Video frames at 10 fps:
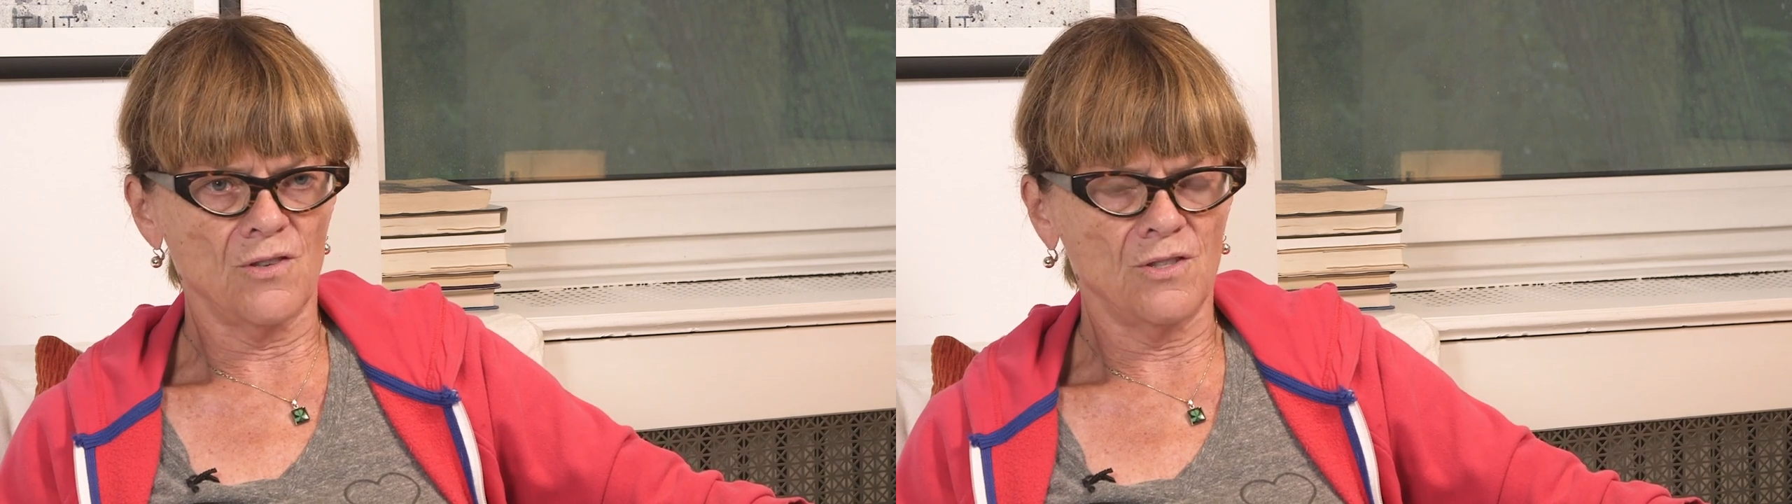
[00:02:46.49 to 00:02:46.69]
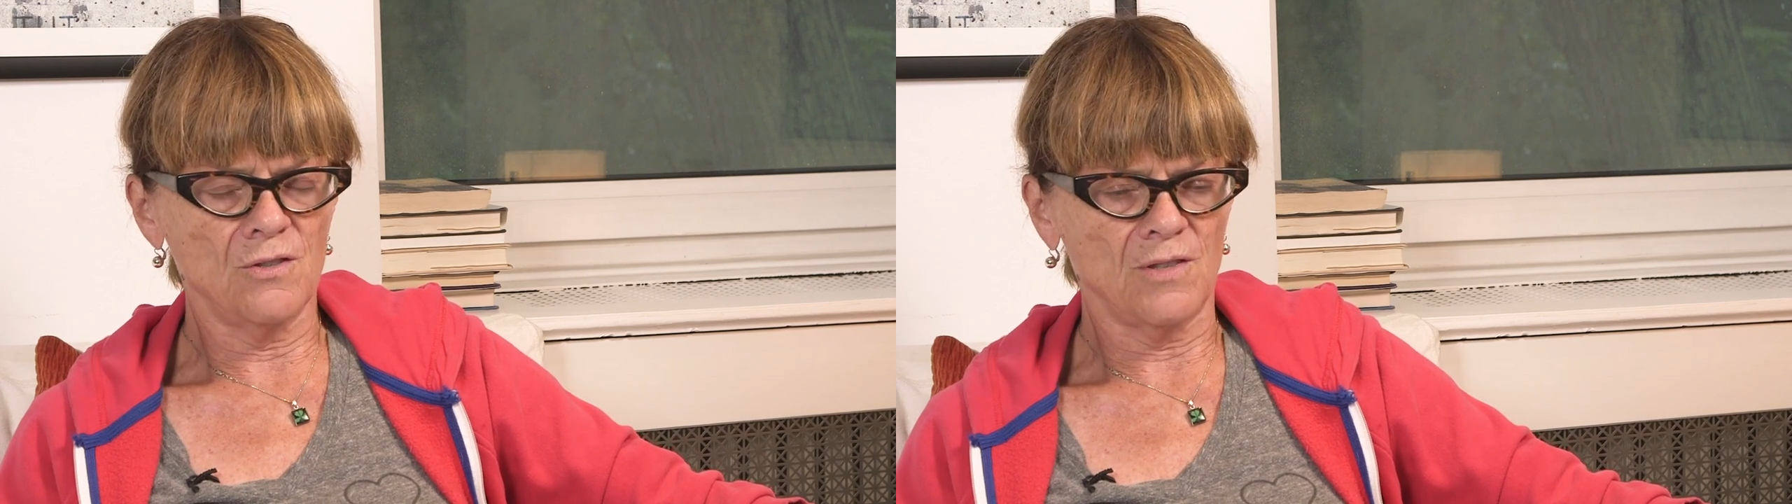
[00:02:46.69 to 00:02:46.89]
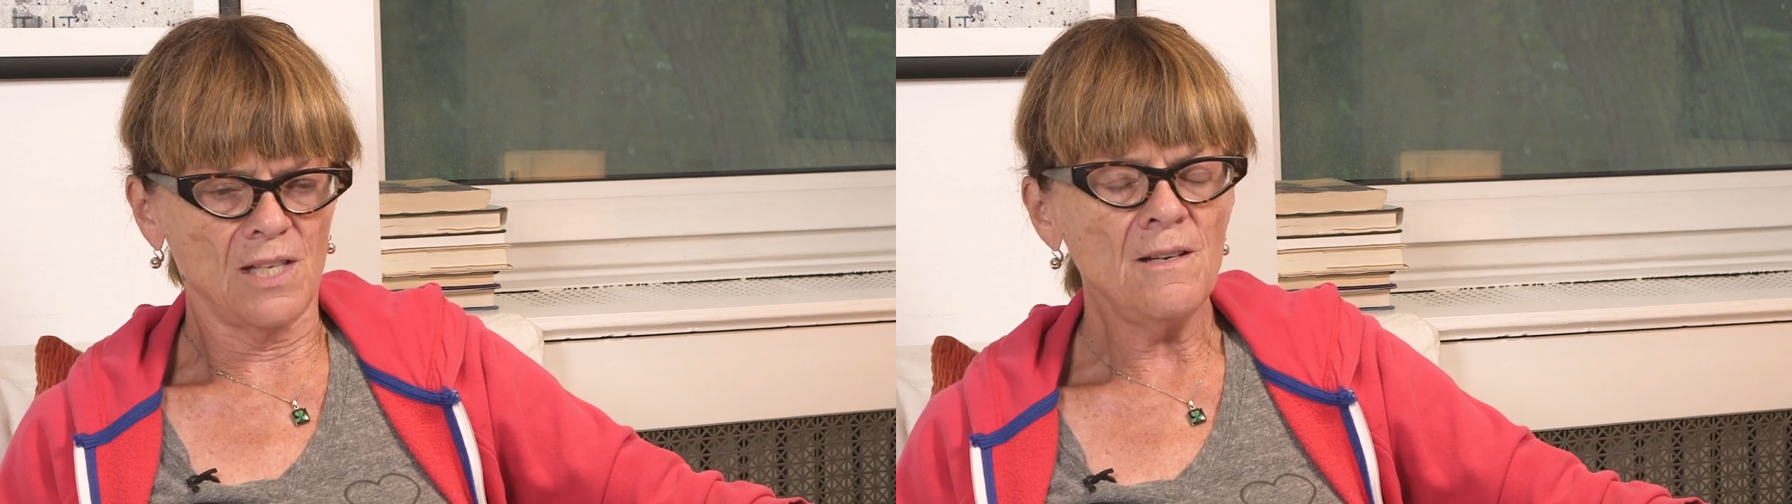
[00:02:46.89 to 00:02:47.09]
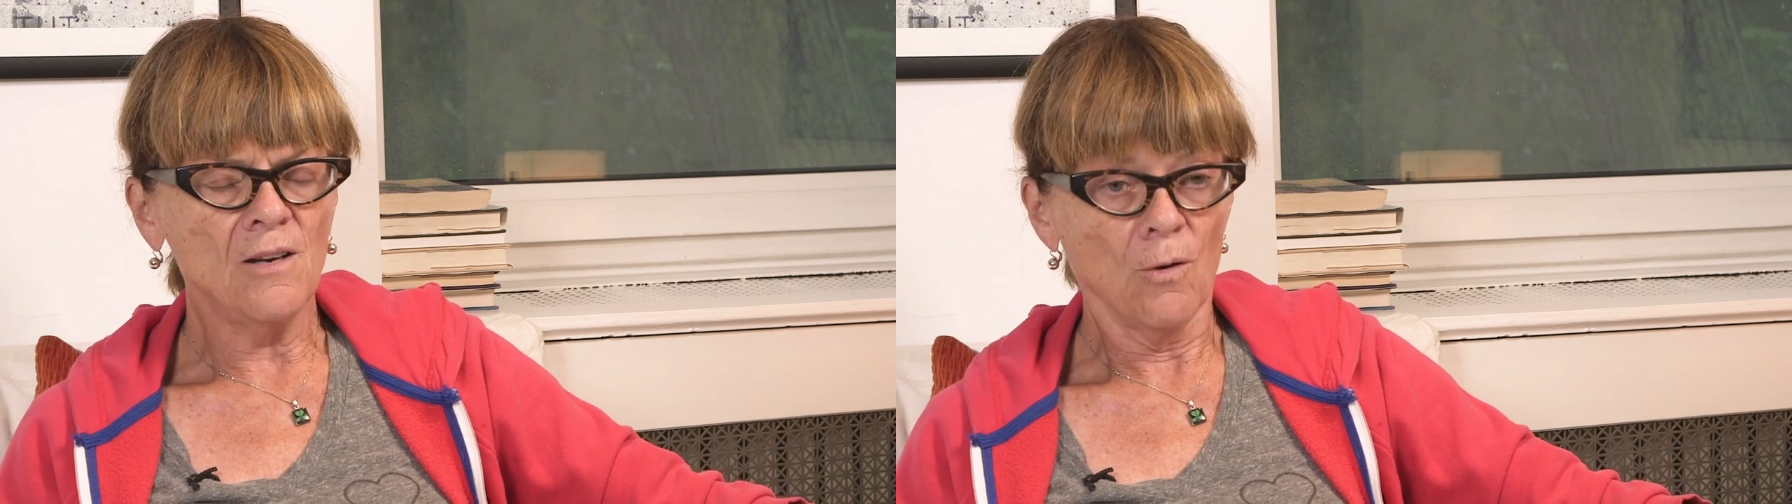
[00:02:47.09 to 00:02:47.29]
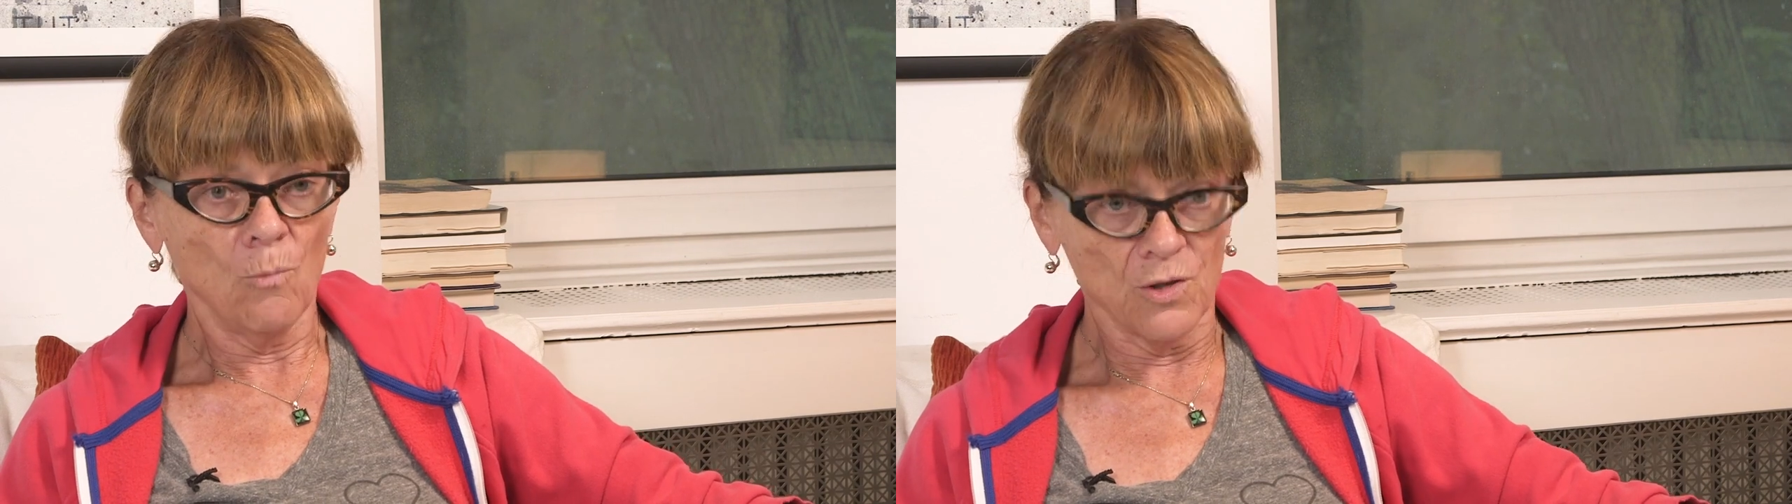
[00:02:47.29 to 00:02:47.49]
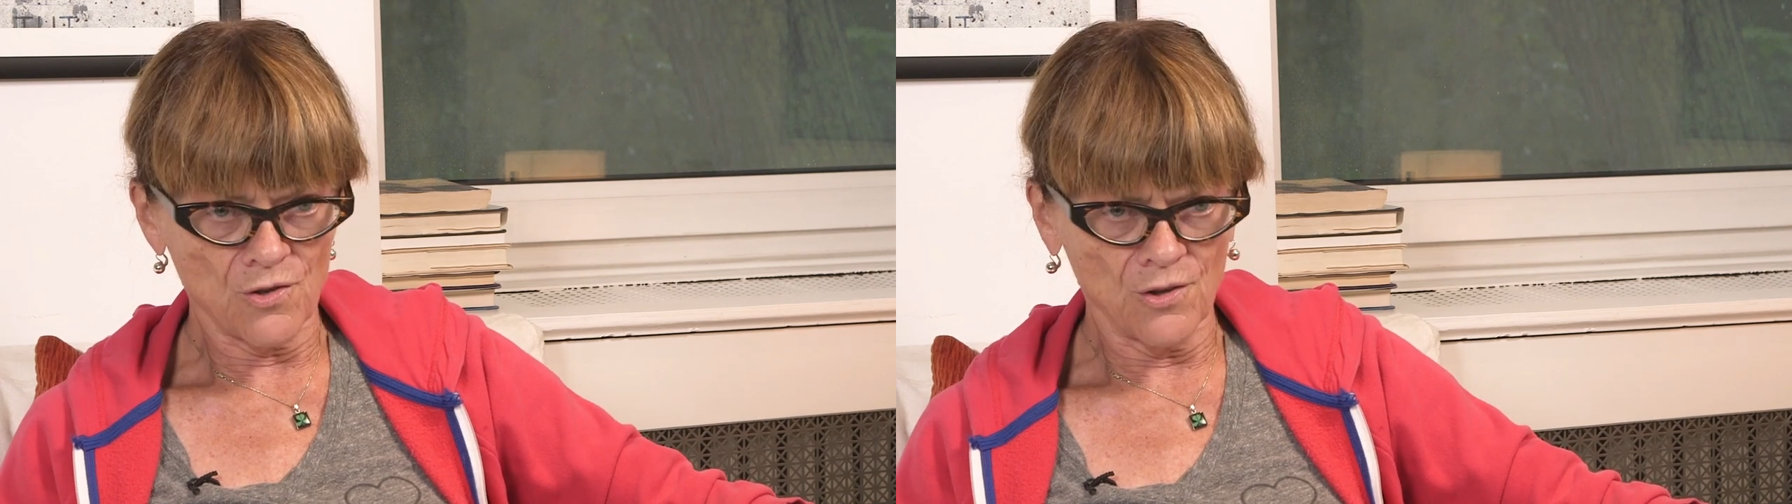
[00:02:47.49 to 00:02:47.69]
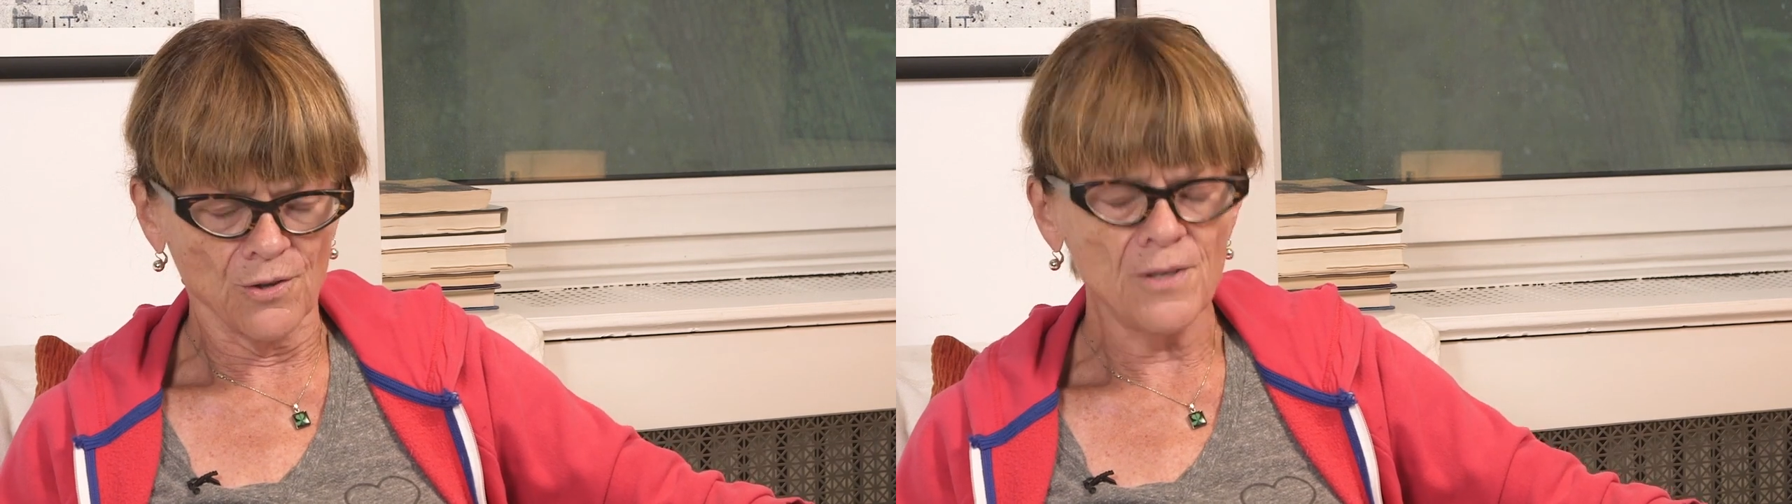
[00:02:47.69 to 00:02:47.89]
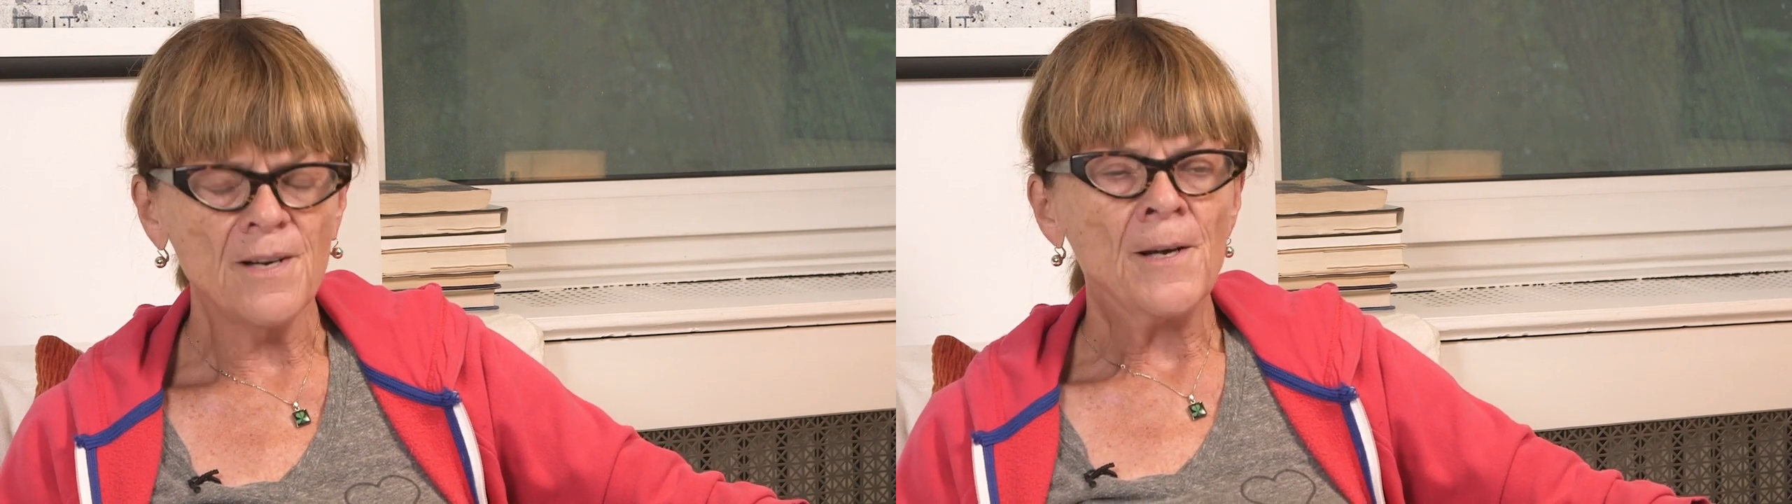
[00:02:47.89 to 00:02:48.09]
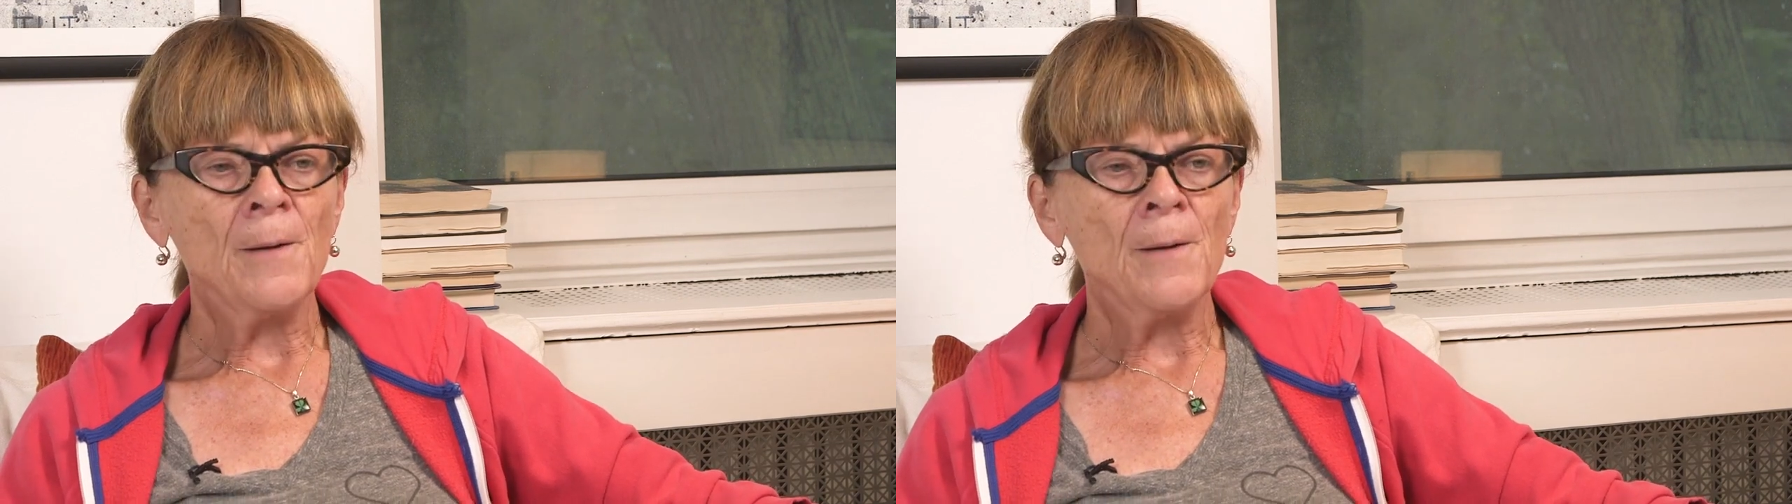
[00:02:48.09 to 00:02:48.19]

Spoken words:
on duty was her.